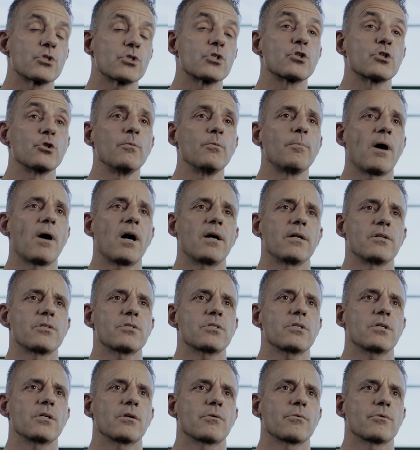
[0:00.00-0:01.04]
supine
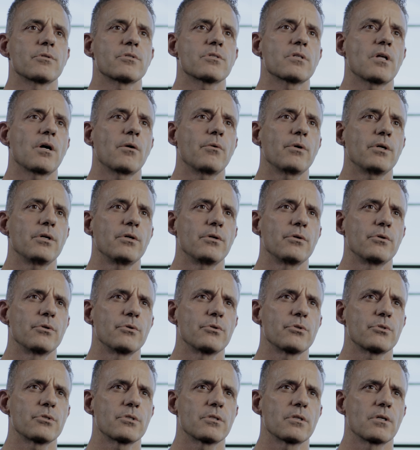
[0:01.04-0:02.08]
sequence that we
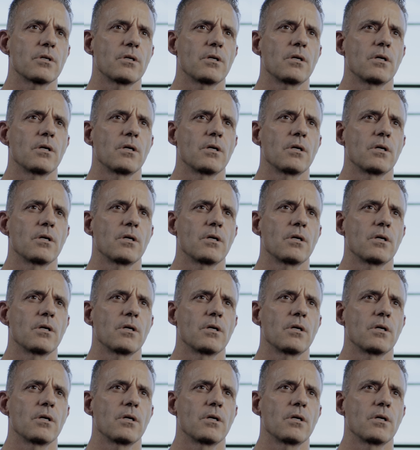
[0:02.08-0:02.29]
use,